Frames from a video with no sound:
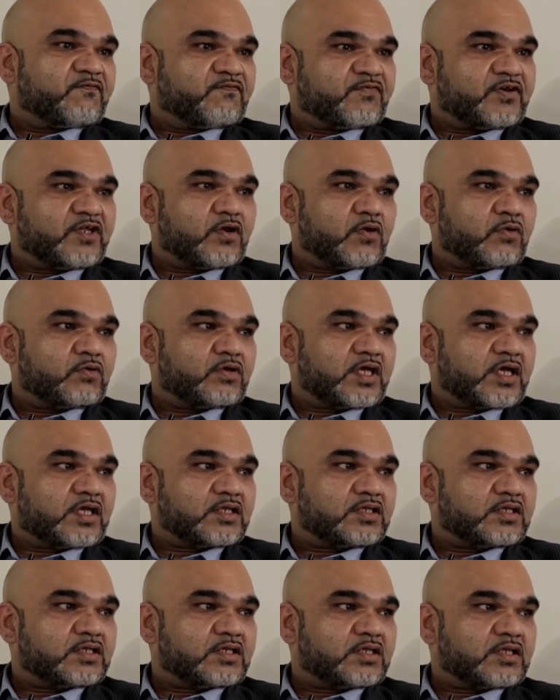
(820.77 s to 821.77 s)
freehold
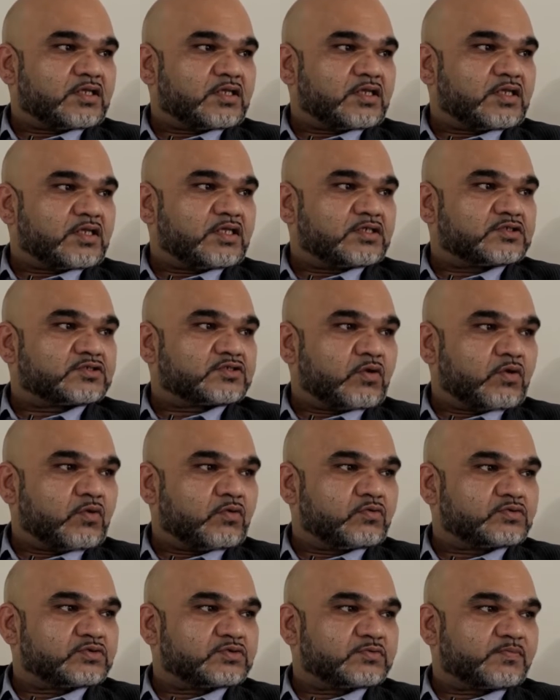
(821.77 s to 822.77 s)
land is
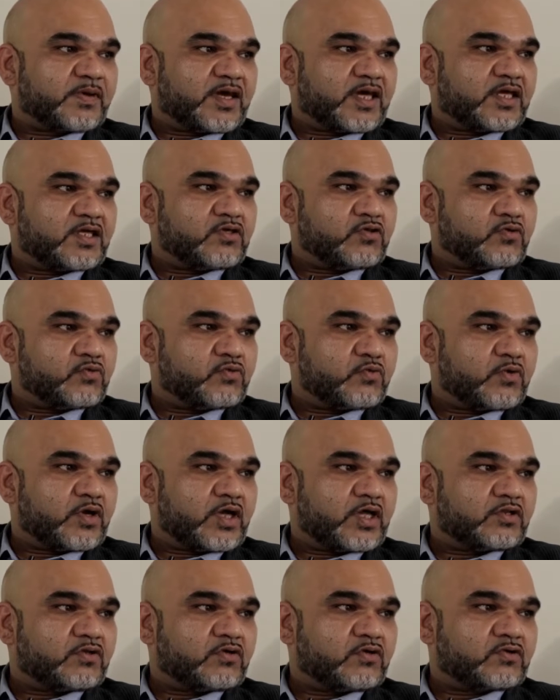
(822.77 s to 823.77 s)
owned by you
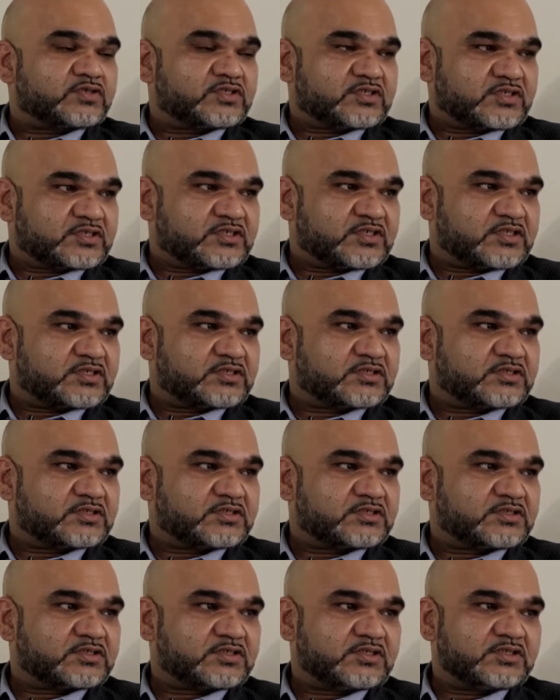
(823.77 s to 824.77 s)
and your
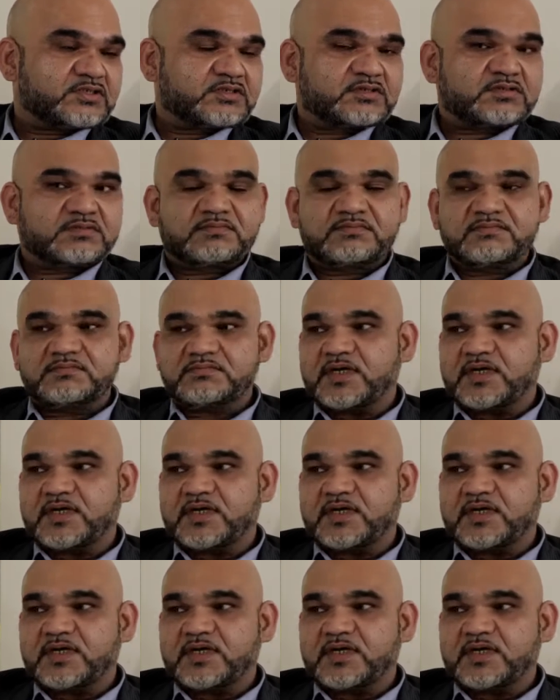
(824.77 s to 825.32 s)
successors in,